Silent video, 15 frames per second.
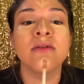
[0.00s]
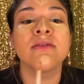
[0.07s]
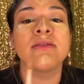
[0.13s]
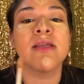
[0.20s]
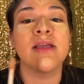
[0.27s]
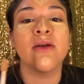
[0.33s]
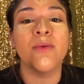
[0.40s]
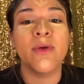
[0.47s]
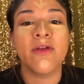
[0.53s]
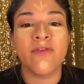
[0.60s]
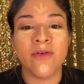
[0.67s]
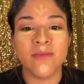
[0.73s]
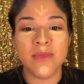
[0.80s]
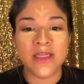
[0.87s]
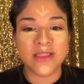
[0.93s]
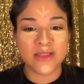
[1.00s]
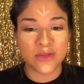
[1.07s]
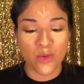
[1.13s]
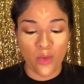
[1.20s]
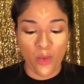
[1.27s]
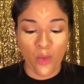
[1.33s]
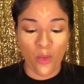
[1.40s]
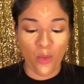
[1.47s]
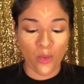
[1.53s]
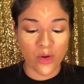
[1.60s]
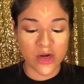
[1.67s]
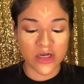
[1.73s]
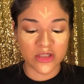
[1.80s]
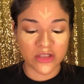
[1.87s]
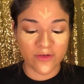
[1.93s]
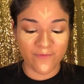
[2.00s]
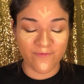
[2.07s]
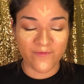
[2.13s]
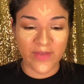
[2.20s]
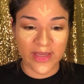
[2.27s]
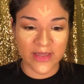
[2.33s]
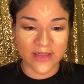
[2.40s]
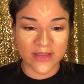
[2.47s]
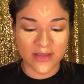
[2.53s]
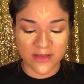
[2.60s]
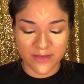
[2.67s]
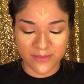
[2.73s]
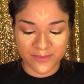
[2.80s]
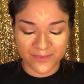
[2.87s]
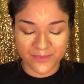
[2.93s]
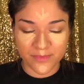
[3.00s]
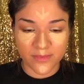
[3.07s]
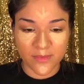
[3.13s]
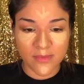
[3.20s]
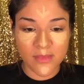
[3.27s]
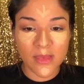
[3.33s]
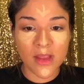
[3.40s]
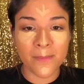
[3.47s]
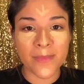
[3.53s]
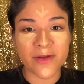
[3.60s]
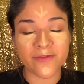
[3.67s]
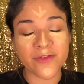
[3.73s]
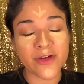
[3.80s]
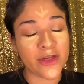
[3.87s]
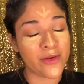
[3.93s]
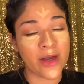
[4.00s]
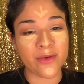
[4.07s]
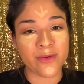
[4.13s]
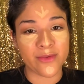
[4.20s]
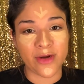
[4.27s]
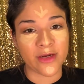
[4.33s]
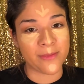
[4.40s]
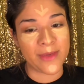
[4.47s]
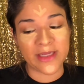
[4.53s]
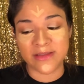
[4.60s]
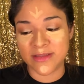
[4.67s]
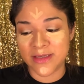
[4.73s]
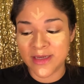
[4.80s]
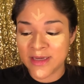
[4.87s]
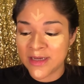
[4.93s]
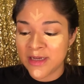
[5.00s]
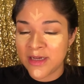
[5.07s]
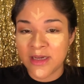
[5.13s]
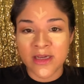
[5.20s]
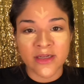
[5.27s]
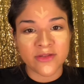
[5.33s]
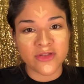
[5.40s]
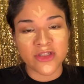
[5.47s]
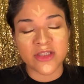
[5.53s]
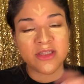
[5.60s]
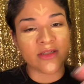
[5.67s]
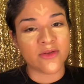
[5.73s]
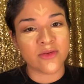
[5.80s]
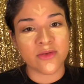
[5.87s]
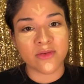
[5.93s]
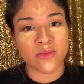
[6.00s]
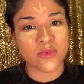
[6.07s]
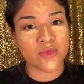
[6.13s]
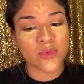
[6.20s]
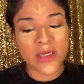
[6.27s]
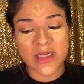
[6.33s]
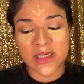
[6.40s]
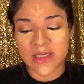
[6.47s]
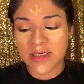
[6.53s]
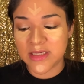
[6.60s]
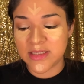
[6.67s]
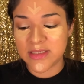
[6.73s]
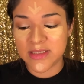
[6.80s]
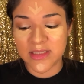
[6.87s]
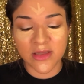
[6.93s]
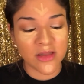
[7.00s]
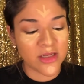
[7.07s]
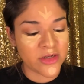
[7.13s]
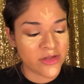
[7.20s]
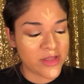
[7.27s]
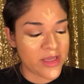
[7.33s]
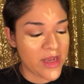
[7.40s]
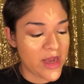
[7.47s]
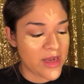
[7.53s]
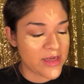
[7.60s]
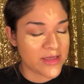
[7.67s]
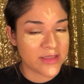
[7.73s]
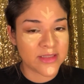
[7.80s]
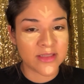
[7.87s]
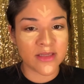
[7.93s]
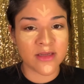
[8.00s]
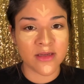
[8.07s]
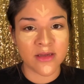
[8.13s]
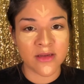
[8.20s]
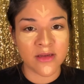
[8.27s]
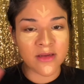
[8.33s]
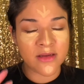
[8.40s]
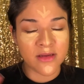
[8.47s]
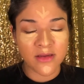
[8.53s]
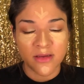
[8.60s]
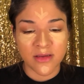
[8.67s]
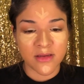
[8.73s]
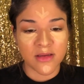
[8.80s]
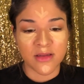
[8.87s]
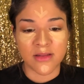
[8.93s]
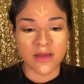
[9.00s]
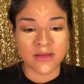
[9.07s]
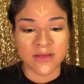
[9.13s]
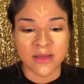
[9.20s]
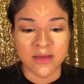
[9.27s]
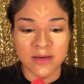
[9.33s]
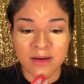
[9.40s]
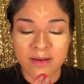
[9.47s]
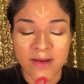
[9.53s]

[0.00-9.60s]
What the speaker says: take away from this orange face. But for you, I would recommend just quick conceal under the eyes and that's it.